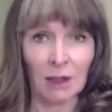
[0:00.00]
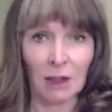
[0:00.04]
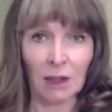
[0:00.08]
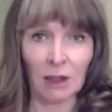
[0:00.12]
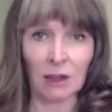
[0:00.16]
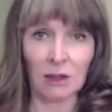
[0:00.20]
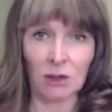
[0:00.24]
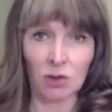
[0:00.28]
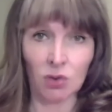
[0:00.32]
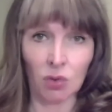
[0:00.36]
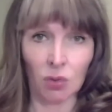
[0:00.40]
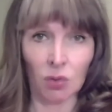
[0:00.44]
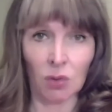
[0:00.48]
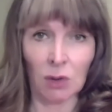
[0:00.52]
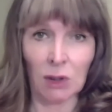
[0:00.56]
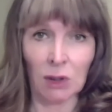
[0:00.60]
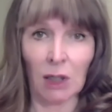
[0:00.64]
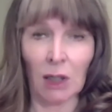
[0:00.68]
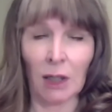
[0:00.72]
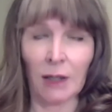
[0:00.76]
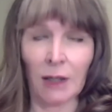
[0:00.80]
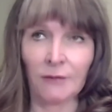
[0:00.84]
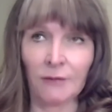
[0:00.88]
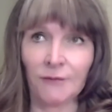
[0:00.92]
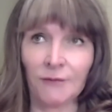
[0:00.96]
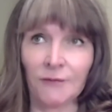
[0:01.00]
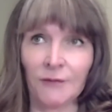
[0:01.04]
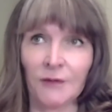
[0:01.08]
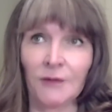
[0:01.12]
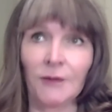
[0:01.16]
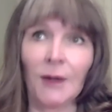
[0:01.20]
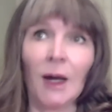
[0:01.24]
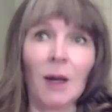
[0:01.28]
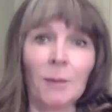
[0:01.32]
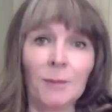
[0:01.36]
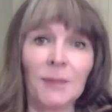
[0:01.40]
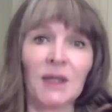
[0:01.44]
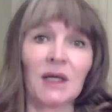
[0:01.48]
in your life,
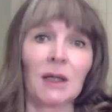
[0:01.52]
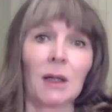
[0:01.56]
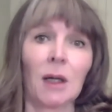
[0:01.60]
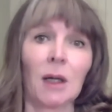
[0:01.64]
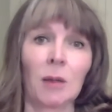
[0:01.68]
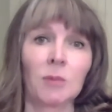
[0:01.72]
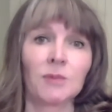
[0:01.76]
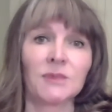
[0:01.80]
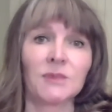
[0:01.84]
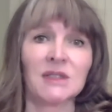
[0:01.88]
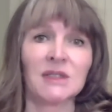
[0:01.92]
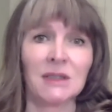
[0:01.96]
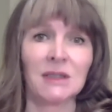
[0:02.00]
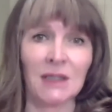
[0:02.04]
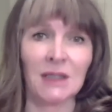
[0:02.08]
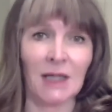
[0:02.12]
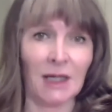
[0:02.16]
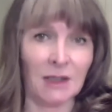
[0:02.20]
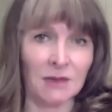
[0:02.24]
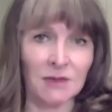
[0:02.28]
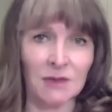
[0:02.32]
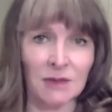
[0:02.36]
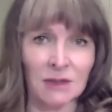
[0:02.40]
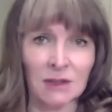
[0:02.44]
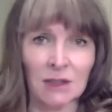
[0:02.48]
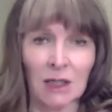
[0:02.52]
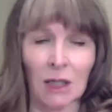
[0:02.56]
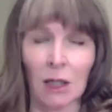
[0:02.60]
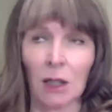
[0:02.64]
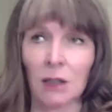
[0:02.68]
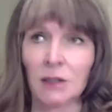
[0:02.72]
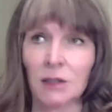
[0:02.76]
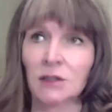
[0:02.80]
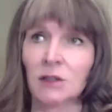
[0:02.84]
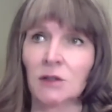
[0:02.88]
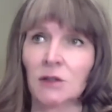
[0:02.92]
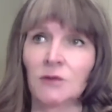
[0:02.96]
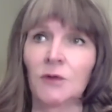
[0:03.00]
and that becomes less
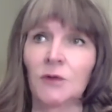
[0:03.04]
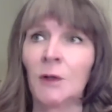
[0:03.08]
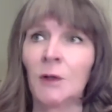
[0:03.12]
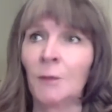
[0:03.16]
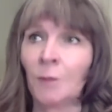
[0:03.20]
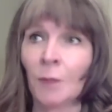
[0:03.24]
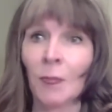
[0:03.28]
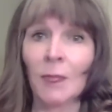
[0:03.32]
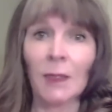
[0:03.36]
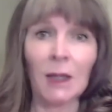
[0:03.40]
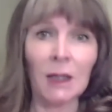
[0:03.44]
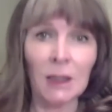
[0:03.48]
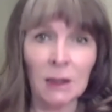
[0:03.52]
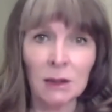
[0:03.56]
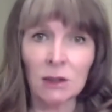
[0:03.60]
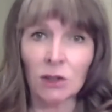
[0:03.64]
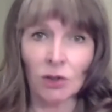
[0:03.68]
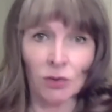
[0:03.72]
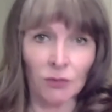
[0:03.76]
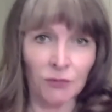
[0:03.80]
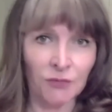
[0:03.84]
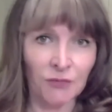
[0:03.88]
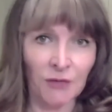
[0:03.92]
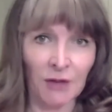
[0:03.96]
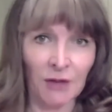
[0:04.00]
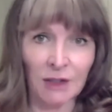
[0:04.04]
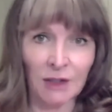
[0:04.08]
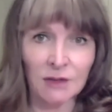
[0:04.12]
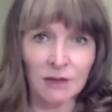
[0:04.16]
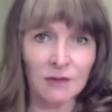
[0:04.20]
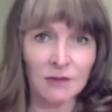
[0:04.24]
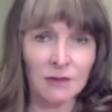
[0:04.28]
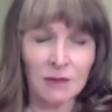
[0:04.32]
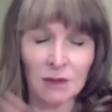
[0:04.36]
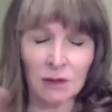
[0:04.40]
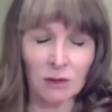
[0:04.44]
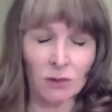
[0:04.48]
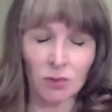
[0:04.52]
kind of in your
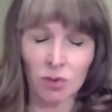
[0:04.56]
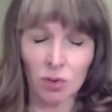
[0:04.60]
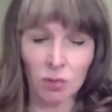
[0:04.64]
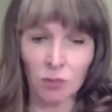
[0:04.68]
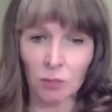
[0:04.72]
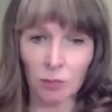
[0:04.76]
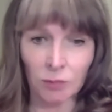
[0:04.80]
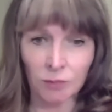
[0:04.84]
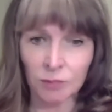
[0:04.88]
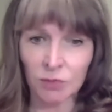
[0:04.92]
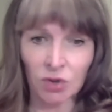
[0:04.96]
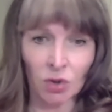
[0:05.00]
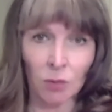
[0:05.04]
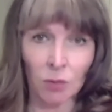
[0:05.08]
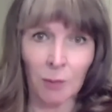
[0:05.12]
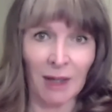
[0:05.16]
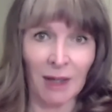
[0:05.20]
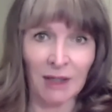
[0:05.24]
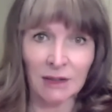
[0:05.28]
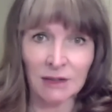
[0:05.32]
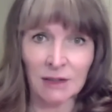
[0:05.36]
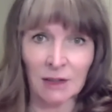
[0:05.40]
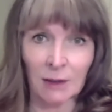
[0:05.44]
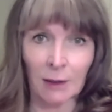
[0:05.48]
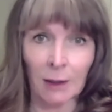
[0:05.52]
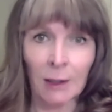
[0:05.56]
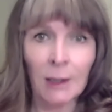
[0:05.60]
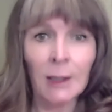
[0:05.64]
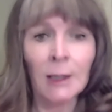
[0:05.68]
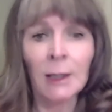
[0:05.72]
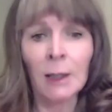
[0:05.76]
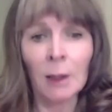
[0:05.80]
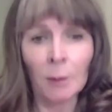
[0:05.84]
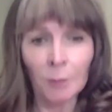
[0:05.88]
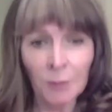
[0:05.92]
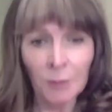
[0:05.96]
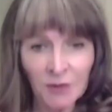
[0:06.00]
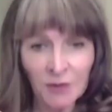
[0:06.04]
face and dramatic.
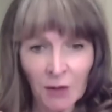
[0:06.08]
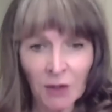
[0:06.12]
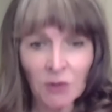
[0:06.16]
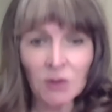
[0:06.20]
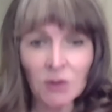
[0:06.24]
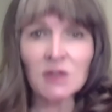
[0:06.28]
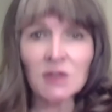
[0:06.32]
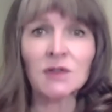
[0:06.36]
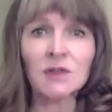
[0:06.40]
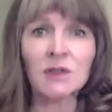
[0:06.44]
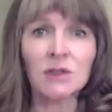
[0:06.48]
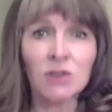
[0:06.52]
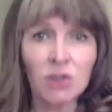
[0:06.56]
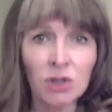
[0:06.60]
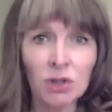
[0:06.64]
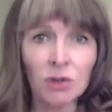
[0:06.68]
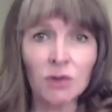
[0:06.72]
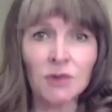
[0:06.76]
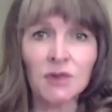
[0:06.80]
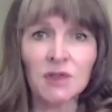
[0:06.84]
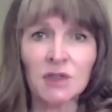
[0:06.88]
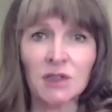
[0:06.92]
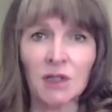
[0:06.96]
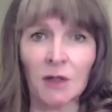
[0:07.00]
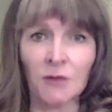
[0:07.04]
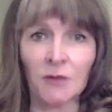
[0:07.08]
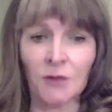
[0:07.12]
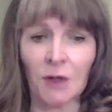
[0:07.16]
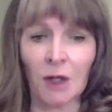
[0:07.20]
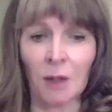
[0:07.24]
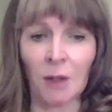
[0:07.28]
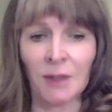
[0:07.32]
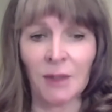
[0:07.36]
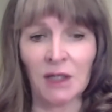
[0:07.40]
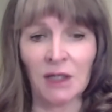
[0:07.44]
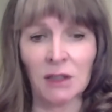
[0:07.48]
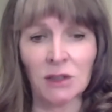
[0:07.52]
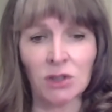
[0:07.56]
But there is new stuff
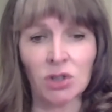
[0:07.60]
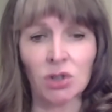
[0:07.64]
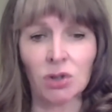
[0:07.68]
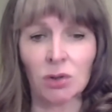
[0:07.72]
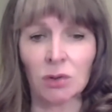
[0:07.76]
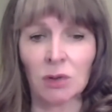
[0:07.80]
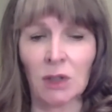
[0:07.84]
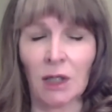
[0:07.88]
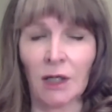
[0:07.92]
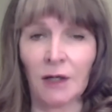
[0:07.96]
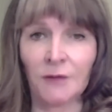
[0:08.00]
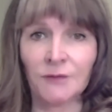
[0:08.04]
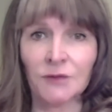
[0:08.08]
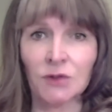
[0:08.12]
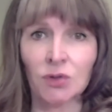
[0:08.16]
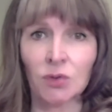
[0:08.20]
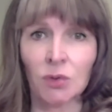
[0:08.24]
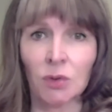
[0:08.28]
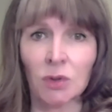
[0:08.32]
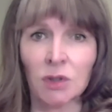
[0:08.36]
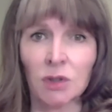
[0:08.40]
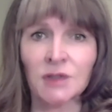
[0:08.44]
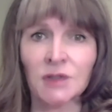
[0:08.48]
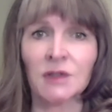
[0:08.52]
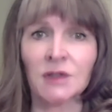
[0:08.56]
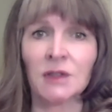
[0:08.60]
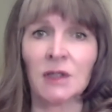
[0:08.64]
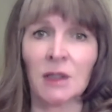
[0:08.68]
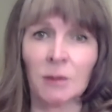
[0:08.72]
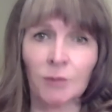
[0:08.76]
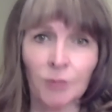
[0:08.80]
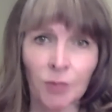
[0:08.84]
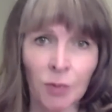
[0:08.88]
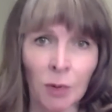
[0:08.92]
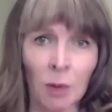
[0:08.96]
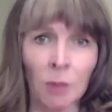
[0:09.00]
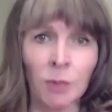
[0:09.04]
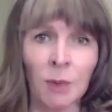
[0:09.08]
coming into your life, Taurus, and
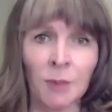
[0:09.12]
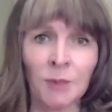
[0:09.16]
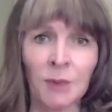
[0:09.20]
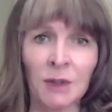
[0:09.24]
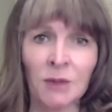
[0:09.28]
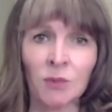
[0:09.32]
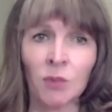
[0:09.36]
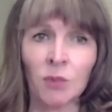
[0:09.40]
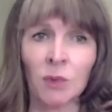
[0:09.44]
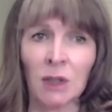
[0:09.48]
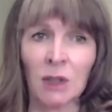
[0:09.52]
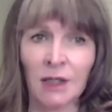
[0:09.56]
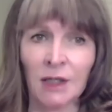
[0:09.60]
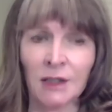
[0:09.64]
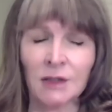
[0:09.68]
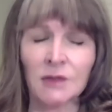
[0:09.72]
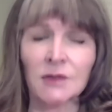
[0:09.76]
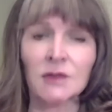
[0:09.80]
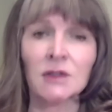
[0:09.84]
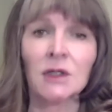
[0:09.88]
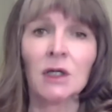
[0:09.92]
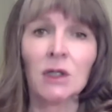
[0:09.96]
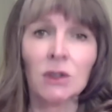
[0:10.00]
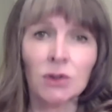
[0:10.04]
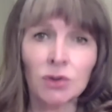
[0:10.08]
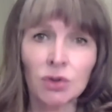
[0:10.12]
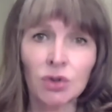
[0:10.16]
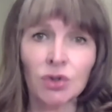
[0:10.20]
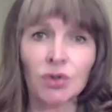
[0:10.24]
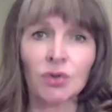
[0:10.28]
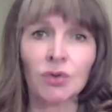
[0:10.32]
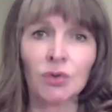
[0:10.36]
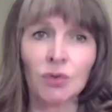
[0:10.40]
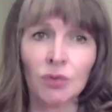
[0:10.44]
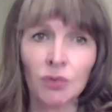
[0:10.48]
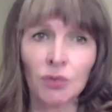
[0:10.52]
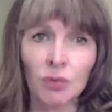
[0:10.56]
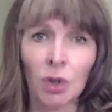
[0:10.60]
it probably relates
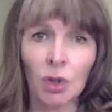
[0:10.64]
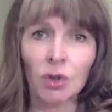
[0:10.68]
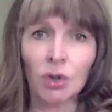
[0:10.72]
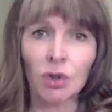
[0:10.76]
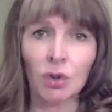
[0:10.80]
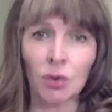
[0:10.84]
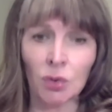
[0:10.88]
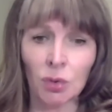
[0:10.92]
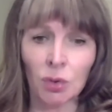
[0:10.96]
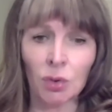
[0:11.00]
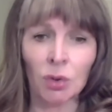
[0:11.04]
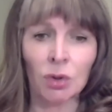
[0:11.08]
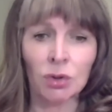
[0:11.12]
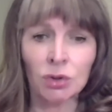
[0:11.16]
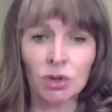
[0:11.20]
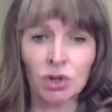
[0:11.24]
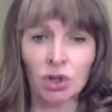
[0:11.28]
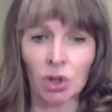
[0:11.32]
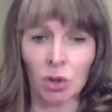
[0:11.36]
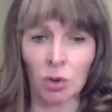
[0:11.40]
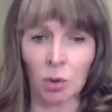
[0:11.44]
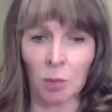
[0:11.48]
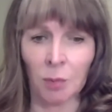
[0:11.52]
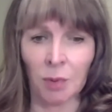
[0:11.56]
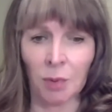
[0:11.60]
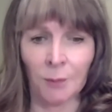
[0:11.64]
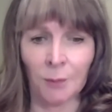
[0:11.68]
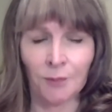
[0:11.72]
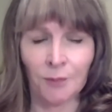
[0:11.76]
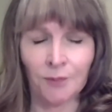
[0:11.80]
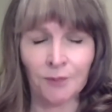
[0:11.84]
to your job.